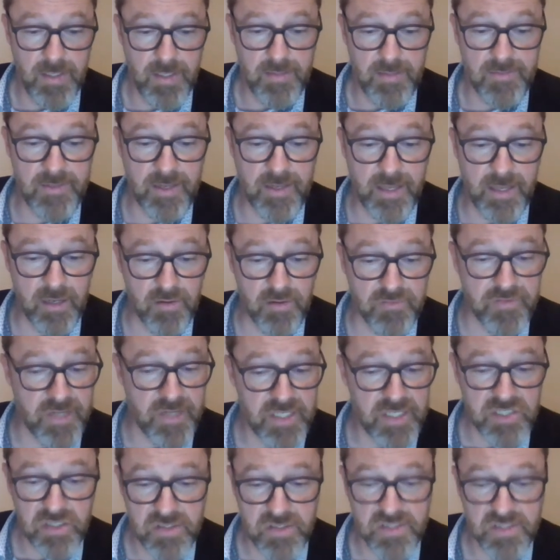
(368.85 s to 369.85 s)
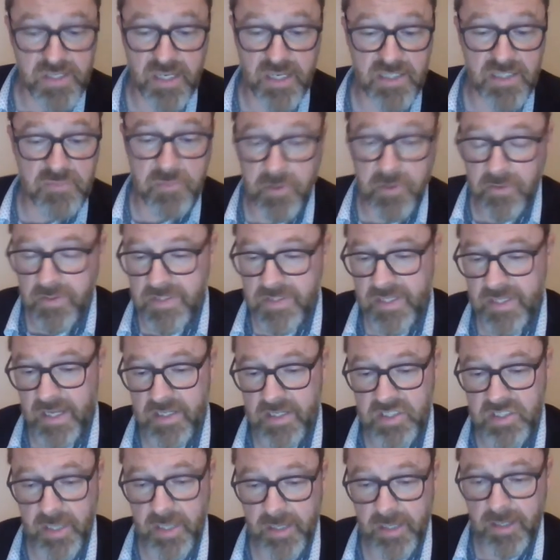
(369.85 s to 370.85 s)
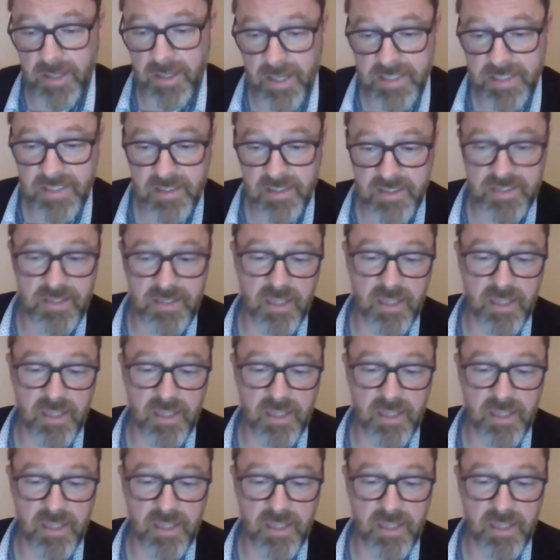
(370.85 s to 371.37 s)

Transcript: The innovations, experience, and shared lessons